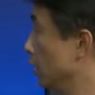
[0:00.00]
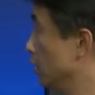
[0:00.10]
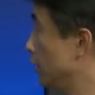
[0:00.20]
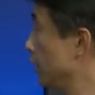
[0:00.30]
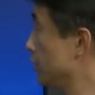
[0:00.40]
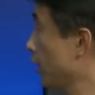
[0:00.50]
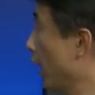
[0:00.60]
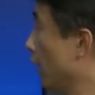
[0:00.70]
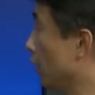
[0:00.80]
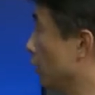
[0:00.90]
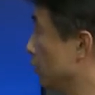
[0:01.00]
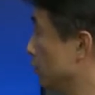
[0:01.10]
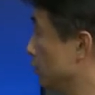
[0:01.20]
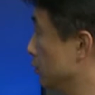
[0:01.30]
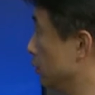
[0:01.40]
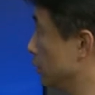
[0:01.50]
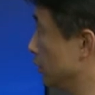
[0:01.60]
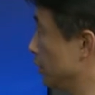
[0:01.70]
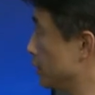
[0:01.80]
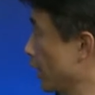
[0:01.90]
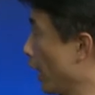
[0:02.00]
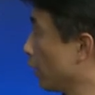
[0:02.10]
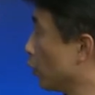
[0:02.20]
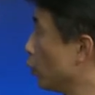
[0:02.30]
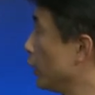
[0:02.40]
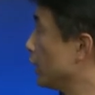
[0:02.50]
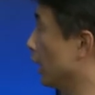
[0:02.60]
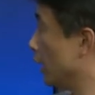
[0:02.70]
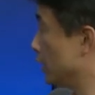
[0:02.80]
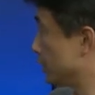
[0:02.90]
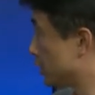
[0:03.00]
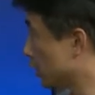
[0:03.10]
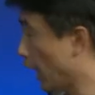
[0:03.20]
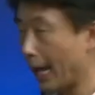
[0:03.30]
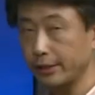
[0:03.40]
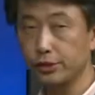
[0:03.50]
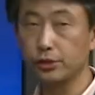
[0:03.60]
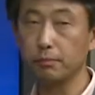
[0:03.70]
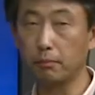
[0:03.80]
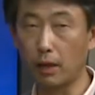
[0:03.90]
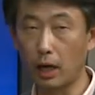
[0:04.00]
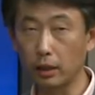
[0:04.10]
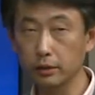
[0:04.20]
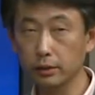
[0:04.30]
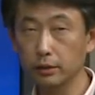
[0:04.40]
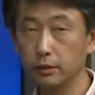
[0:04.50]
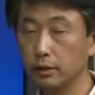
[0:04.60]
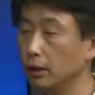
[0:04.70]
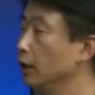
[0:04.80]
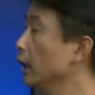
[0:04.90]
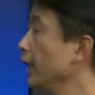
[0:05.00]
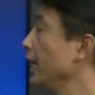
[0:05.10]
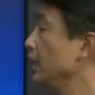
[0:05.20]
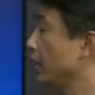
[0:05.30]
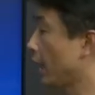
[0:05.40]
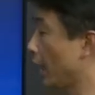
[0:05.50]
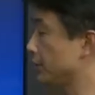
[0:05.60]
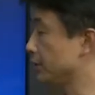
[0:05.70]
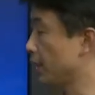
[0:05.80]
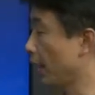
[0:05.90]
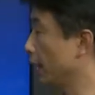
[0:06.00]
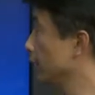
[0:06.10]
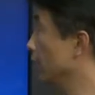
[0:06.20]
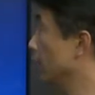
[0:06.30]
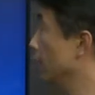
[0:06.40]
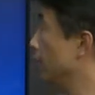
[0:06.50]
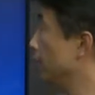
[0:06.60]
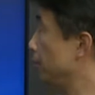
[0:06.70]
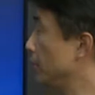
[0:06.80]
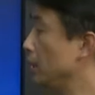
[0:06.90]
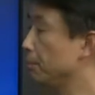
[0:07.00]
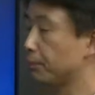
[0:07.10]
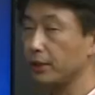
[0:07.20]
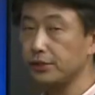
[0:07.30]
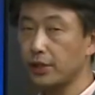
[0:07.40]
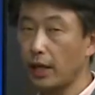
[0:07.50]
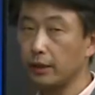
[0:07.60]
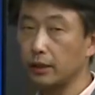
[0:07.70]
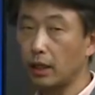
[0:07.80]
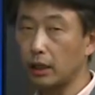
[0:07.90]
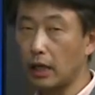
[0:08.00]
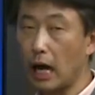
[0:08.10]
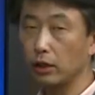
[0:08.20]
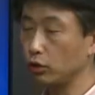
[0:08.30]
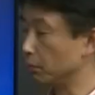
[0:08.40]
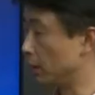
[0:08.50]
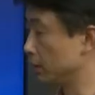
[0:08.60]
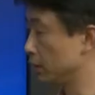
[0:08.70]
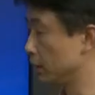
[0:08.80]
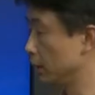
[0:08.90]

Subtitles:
This arrow with the slash mark indicates that B presents an argument